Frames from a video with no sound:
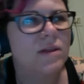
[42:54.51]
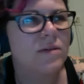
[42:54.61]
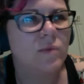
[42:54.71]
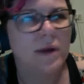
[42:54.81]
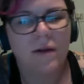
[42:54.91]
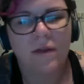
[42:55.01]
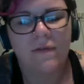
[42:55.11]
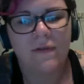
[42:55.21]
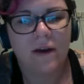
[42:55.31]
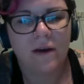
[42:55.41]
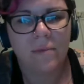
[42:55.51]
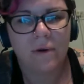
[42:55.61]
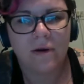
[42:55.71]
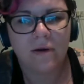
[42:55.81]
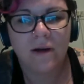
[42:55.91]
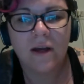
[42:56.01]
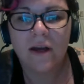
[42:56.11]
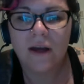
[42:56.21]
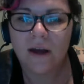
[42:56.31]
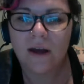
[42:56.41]
Where the fuck, bro?
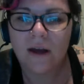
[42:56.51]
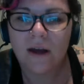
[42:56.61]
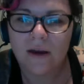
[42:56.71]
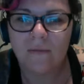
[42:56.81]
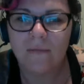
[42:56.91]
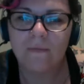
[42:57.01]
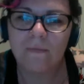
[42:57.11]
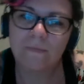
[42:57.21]
No.